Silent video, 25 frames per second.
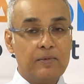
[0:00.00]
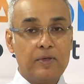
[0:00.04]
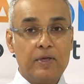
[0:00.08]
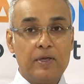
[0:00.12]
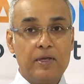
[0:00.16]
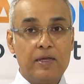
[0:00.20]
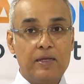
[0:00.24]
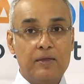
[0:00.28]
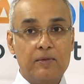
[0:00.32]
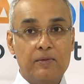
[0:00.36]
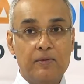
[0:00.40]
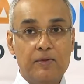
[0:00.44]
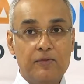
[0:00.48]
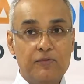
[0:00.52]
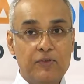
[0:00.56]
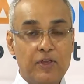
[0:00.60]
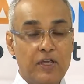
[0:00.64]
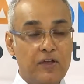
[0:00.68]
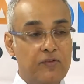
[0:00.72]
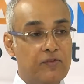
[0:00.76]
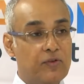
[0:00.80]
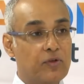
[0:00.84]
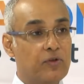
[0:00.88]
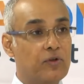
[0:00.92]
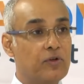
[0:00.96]
Uh, if you
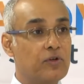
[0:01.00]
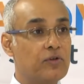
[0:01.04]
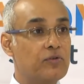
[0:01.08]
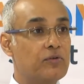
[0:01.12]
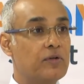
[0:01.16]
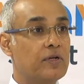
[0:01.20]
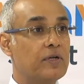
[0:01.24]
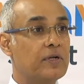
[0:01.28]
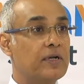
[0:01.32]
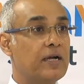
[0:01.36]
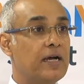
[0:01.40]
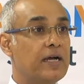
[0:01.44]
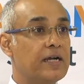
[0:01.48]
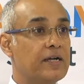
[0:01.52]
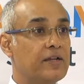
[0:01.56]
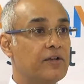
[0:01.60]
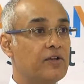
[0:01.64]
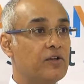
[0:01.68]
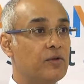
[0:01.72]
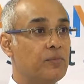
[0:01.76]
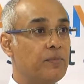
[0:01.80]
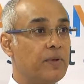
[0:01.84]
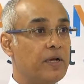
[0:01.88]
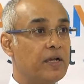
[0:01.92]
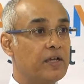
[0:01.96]
have to go to a
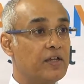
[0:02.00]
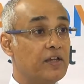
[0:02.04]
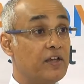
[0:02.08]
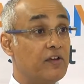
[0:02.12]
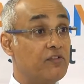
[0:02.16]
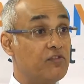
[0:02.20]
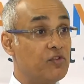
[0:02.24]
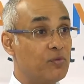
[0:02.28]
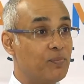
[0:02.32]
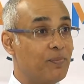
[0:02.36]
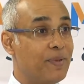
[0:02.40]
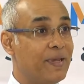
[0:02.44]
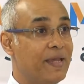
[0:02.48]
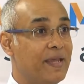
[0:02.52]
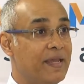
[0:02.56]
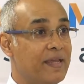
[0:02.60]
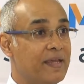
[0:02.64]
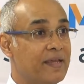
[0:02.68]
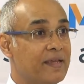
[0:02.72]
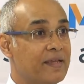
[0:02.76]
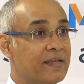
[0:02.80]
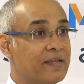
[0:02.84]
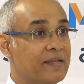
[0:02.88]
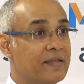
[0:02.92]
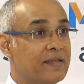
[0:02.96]
garden or park, you have to
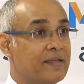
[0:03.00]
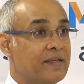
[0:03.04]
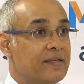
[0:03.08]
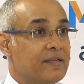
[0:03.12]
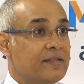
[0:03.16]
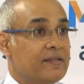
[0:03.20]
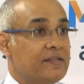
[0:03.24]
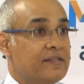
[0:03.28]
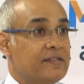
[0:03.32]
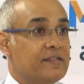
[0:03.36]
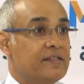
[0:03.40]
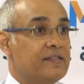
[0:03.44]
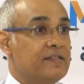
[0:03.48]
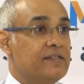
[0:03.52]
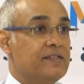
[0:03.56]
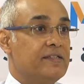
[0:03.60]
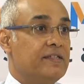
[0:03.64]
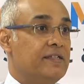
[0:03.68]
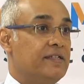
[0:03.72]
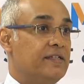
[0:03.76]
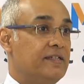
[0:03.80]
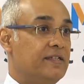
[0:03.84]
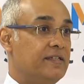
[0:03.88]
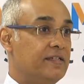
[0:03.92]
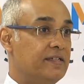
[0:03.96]
pay. This is,
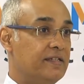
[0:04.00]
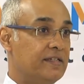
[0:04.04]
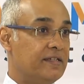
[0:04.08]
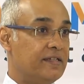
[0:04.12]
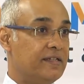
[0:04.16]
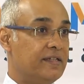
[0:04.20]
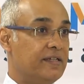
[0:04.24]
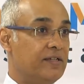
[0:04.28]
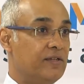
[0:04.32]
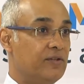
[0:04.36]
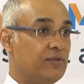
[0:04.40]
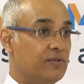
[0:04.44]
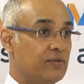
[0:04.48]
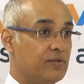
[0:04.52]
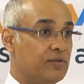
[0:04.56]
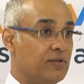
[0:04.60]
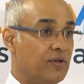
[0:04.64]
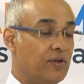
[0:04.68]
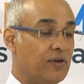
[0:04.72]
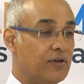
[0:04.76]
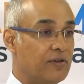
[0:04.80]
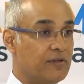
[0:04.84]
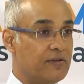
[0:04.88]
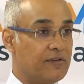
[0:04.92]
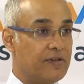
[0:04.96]
uh, you know,
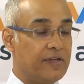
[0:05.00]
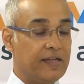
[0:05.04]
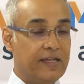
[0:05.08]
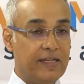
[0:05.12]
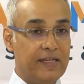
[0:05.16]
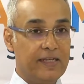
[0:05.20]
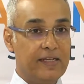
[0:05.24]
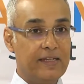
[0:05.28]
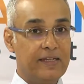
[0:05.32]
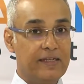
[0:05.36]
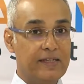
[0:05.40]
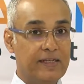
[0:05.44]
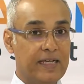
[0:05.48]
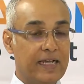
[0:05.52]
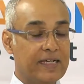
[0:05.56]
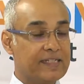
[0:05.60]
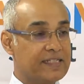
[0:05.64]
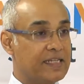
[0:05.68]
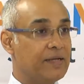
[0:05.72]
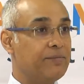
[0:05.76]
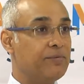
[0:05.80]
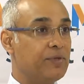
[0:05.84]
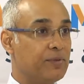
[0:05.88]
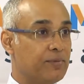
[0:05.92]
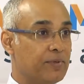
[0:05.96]
not really
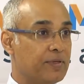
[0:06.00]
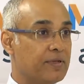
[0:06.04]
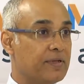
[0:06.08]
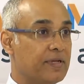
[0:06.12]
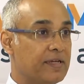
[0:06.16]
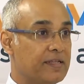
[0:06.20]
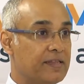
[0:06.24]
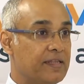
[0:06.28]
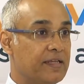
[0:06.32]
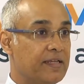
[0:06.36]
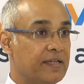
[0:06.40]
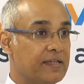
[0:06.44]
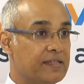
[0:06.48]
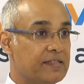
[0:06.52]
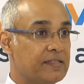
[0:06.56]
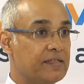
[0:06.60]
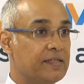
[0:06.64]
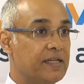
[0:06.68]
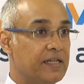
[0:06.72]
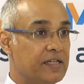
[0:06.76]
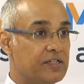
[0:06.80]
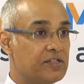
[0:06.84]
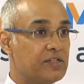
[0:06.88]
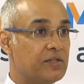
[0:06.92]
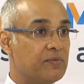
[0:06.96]
acceptable. I think as a
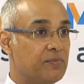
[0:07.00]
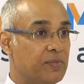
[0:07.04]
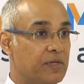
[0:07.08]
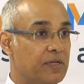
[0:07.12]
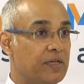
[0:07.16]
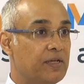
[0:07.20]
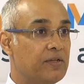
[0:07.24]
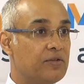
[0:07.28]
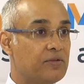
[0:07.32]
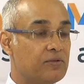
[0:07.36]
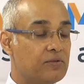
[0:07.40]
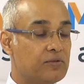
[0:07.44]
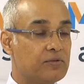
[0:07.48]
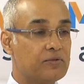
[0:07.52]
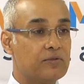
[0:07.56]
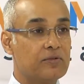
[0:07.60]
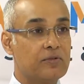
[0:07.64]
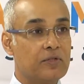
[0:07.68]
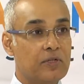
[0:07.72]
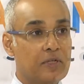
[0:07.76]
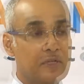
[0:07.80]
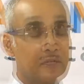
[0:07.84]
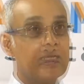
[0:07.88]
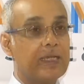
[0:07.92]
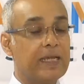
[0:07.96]
nation, we need
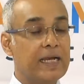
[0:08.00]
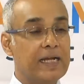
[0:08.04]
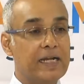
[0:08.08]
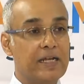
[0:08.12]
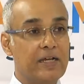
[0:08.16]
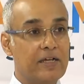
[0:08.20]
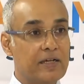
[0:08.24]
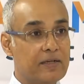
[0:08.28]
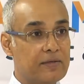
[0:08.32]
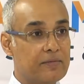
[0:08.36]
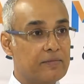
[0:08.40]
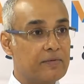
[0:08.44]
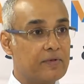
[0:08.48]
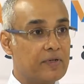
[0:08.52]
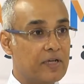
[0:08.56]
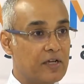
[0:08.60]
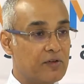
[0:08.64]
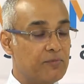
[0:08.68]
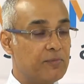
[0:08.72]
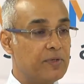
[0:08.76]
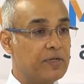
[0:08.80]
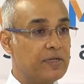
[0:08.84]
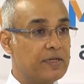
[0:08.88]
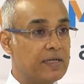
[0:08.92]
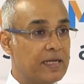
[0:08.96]
to get our
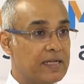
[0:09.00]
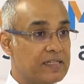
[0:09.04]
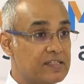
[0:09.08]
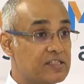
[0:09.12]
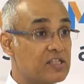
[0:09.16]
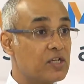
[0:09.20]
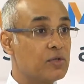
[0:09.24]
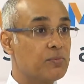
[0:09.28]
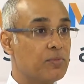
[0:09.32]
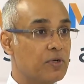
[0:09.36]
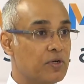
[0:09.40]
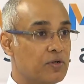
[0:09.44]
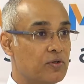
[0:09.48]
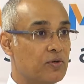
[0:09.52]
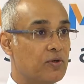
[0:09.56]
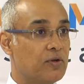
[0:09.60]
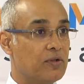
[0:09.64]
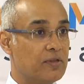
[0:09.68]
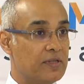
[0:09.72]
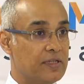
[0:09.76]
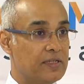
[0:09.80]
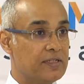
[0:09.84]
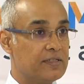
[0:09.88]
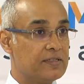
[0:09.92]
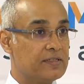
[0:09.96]
government answerable to
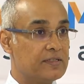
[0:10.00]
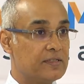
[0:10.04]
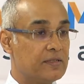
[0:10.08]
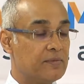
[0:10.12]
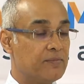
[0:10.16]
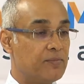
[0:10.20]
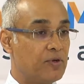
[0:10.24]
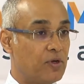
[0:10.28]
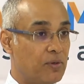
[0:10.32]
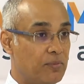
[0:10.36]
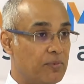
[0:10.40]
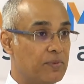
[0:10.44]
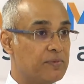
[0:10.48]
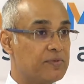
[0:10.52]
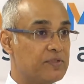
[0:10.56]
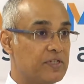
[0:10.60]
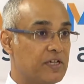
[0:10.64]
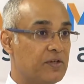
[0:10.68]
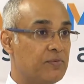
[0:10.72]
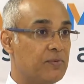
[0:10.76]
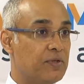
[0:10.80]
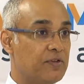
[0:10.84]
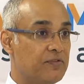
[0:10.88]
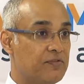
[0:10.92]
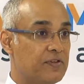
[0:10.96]
all these problems
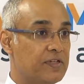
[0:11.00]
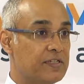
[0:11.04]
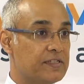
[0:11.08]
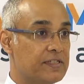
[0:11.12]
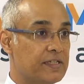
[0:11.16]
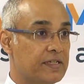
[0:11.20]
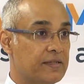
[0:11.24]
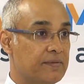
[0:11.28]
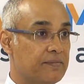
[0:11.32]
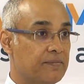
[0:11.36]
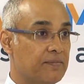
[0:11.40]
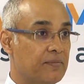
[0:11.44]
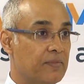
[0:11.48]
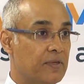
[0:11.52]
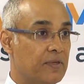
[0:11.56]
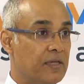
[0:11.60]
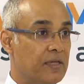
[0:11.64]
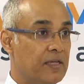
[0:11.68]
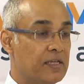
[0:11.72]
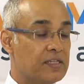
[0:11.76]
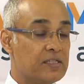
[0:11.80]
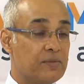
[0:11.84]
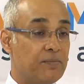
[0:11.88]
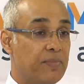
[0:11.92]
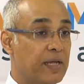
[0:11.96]
that we are facing.
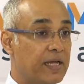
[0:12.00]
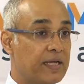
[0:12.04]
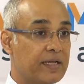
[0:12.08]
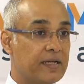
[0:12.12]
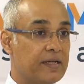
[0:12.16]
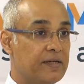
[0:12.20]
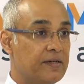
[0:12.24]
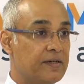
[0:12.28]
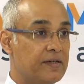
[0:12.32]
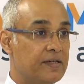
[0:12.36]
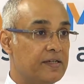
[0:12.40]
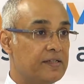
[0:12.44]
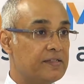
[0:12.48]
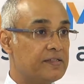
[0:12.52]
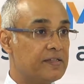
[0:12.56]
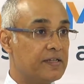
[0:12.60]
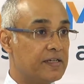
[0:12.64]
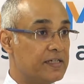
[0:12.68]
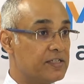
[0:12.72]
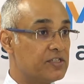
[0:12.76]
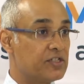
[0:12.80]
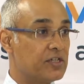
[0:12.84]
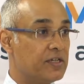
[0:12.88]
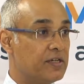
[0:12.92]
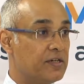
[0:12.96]
It's a big country, it's a
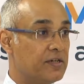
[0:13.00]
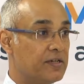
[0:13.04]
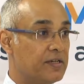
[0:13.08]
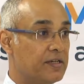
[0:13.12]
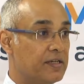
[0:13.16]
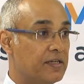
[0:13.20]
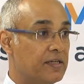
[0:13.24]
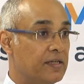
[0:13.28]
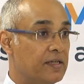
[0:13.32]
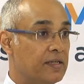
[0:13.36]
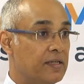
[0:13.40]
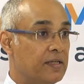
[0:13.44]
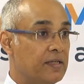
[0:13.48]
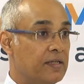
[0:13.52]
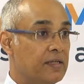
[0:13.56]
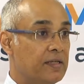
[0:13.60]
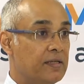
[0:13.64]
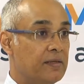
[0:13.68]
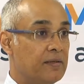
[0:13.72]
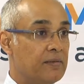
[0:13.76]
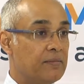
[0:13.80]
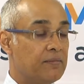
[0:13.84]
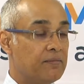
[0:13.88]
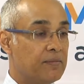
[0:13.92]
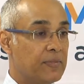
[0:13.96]
rich country,
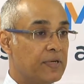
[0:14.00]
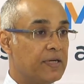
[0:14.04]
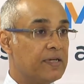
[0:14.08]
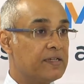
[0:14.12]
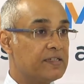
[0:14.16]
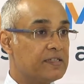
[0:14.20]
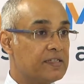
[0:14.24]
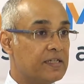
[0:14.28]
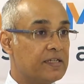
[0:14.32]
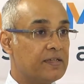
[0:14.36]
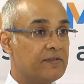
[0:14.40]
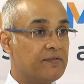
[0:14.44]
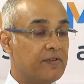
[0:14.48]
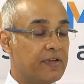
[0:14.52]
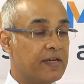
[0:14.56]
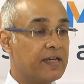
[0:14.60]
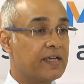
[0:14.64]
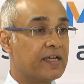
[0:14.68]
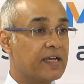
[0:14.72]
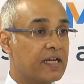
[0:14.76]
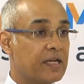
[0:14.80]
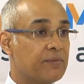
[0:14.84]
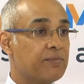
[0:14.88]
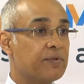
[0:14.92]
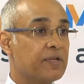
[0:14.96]
but it's a very
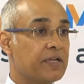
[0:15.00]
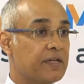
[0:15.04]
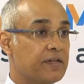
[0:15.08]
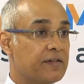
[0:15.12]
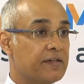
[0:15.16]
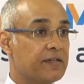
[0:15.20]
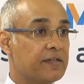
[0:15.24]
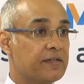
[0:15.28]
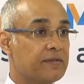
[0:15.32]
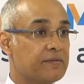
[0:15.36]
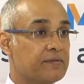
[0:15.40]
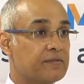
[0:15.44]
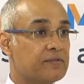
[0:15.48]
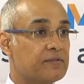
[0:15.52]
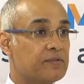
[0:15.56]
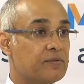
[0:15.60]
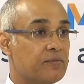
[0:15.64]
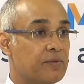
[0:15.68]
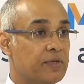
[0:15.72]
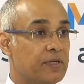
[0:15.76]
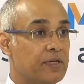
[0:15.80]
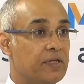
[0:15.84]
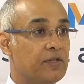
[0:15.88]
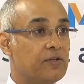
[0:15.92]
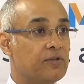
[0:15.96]
corrupt country. So
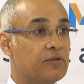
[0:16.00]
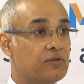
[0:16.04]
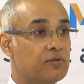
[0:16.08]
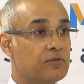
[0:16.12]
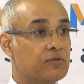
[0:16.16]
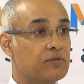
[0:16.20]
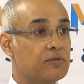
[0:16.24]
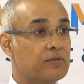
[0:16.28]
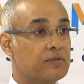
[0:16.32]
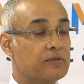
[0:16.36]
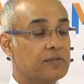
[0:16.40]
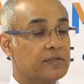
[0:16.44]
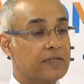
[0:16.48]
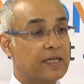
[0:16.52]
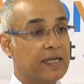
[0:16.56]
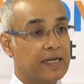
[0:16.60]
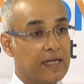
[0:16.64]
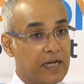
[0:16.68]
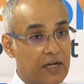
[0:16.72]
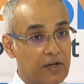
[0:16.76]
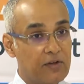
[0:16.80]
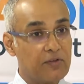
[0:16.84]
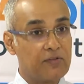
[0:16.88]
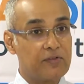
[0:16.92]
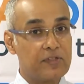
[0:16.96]
we need to
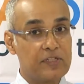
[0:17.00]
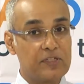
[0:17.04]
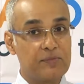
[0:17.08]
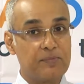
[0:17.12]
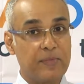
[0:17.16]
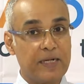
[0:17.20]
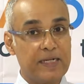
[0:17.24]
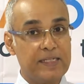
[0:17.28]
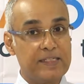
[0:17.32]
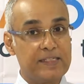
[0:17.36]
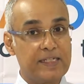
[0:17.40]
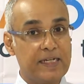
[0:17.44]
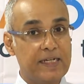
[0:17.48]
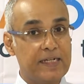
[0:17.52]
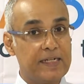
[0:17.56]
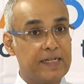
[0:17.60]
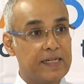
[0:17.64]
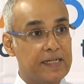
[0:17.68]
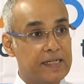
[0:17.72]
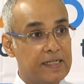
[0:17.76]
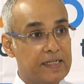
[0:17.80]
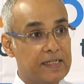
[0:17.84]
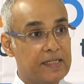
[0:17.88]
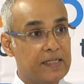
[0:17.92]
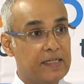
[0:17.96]
get out of this mindset
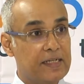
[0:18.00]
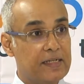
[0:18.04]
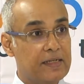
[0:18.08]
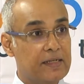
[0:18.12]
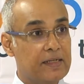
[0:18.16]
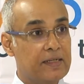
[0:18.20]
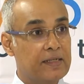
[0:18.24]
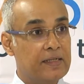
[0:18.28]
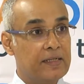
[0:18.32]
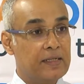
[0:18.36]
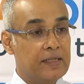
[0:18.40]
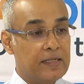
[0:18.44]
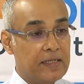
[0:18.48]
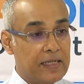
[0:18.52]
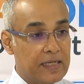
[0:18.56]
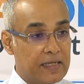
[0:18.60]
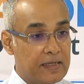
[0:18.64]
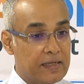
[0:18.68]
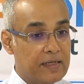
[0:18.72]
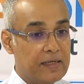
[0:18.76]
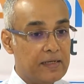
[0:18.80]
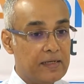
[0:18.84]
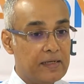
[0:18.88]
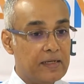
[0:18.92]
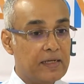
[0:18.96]
and uh,
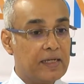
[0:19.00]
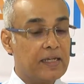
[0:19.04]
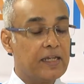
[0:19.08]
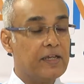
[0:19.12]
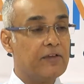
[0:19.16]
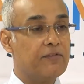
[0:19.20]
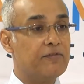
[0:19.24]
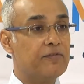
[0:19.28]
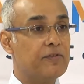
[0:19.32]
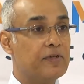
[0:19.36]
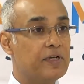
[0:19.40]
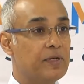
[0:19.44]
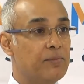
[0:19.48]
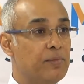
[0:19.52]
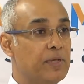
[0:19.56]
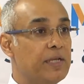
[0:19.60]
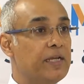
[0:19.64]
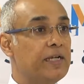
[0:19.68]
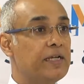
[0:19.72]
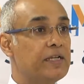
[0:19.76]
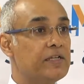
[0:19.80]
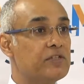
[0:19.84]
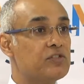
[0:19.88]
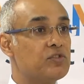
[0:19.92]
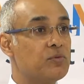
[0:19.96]
uh, give
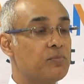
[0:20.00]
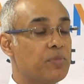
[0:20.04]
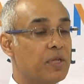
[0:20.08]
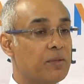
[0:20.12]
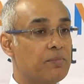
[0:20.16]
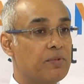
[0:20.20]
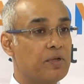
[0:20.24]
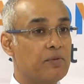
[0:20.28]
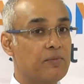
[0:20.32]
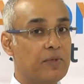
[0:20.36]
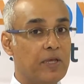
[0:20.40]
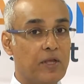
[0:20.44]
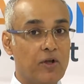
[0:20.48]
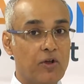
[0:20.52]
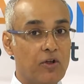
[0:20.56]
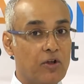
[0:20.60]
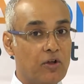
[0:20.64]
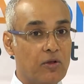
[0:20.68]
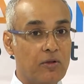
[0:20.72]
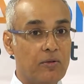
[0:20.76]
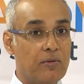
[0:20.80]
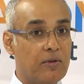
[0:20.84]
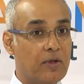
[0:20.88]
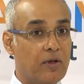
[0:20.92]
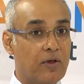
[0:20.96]
amenities to people. We are
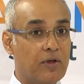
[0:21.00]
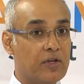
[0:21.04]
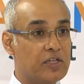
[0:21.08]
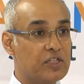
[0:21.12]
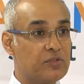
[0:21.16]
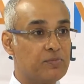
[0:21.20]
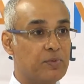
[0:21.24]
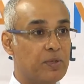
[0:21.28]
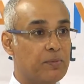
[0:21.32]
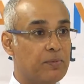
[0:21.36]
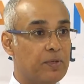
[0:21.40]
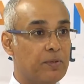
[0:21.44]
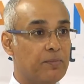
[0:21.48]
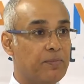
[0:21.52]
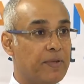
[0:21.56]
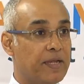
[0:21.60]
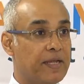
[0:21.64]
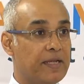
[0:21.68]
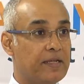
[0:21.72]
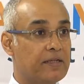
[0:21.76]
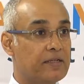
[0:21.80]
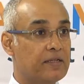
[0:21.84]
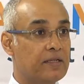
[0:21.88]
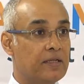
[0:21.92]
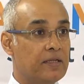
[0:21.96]
all honest people
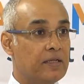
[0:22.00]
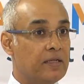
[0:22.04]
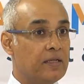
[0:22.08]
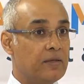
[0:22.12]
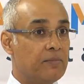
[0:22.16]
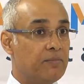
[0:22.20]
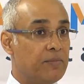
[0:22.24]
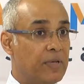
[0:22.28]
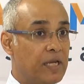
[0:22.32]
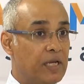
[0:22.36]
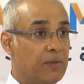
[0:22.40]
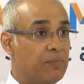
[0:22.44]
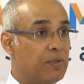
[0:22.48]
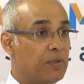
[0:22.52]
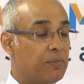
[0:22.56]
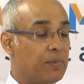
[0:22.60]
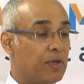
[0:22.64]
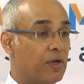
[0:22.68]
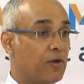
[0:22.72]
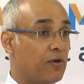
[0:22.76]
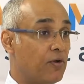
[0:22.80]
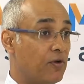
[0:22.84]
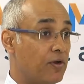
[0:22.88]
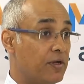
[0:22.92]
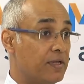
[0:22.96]
paying, many
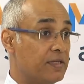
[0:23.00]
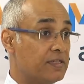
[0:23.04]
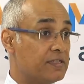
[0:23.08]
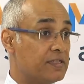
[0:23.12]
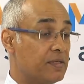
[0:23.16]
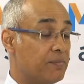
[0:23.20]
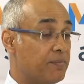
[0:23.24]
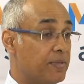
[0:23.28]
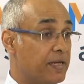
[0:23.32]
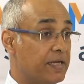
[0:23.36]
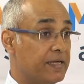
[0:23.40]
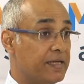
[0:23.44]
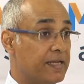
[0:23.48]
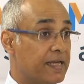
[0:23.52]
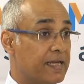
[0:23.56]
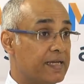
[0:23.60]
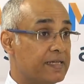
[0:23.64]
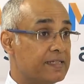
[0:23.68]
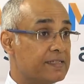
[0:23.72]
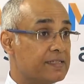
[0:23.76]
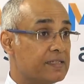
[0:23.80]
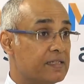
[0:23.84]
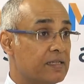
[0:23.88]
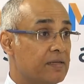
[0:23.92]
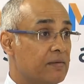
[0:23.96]
people are honest, they pay
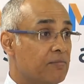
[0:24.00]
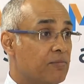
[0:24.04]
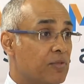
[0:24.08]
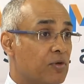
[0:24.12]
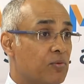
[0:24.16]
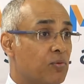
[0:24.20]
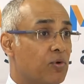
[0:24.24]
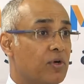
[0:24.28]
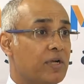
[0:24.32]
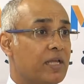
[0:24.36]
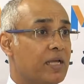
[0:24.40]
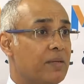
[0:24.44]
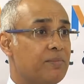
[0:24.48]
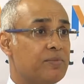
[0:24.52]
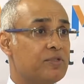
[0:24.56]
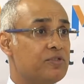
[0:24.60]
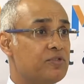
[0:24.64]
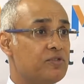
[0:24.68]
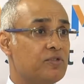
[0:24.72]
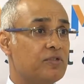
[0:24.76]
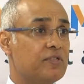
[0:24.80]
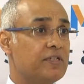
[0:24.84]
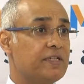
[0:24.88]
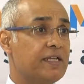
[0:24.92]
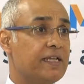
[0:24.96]
tax, but what happens
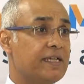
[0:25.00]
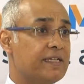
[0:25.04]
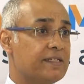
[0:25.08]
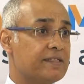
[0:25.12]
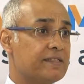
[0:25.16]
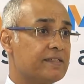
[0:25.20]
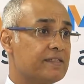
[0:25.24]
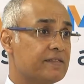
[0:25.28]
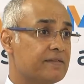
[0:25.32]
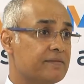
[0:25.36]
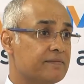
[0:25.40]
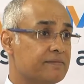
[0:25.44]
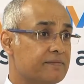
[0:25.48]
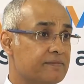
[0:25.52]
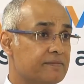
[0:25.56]
to the tax?